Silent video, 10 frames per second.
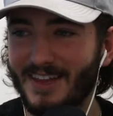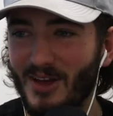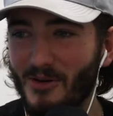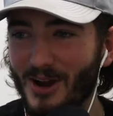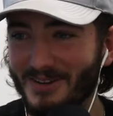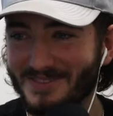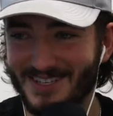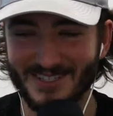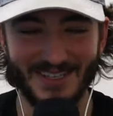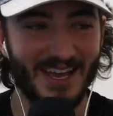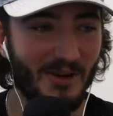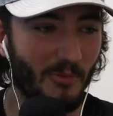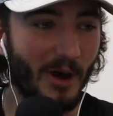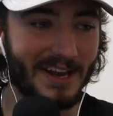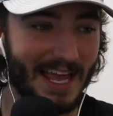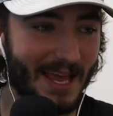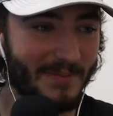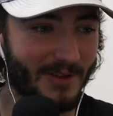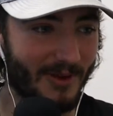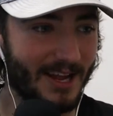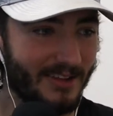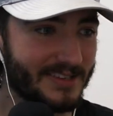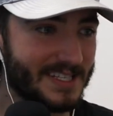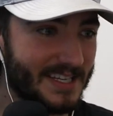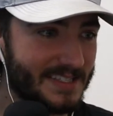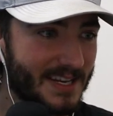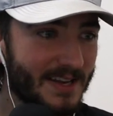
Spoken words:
we're just one game in the regular season.